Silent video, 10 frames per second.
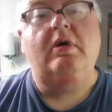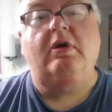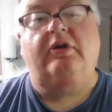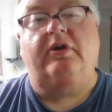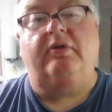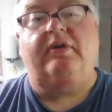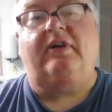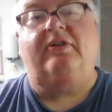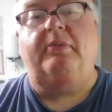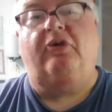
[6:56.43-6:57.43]
So
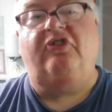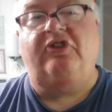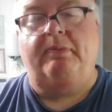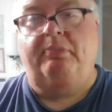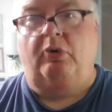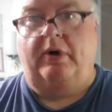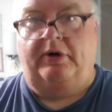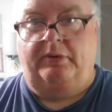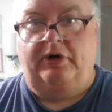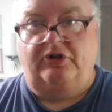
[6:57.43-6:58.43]
that's the most simple way
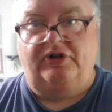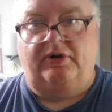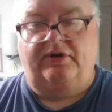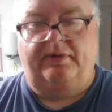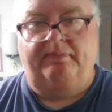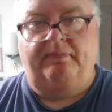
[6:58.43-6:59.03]
that we could use it.